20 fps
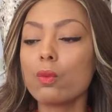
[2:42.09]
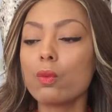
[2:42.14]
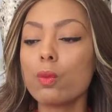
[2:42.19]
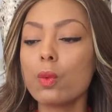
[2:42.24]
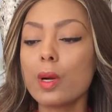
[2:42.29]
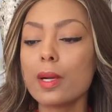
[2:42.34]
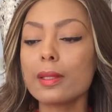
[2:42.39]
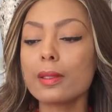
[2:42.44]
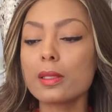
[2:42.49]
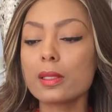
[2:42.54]

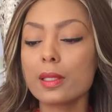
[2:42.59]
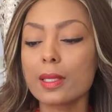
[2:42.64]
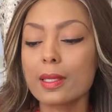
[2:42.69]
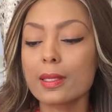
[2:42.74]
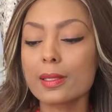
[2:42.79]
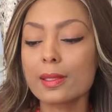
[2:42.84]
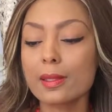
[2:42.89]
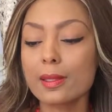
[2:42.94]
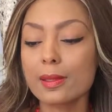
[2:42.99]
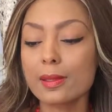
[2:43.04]
what
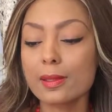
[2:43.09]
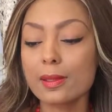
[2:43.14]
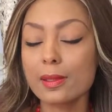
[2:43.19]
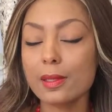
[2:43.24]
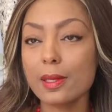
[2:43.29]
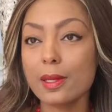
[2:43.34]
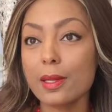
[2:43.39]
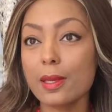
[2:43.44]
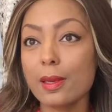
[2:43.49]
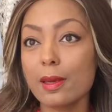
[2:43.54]
does the
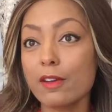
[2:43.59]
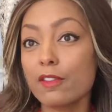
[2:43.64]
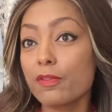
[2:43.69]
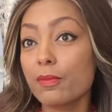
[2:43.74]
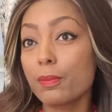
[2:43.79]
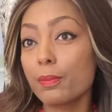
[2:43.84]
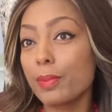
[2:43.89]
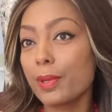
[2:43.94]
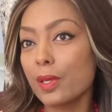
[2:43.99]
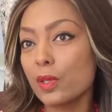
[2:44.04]
city of
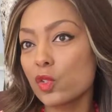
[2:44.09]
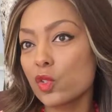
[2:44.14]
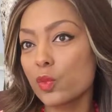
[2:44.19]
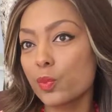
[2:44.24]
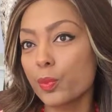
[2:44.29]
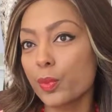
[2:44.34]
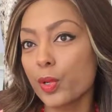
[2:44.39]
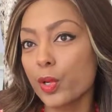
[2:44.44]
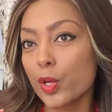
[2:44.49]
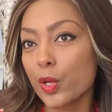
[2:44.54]

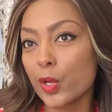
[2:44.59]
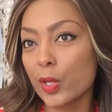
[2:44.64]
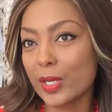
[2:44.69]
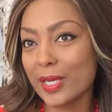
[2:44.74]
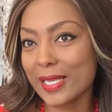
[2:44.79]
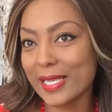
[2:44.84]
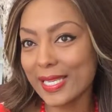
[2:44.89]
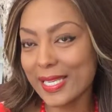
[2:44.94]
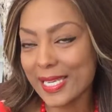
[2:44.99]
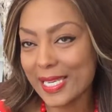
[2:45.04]
Pittsburgh
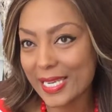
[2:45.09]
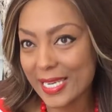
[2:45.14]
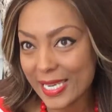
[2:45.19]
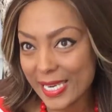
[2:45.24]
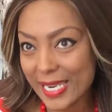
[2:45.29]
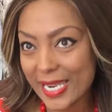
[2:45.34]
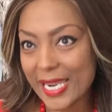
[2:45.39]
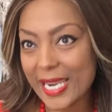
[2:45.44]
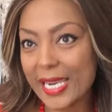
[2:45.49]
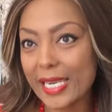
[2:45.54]

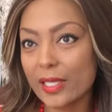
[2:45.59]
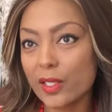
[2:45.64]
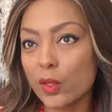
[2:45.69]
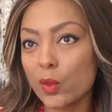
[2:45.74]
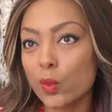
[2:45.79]
need?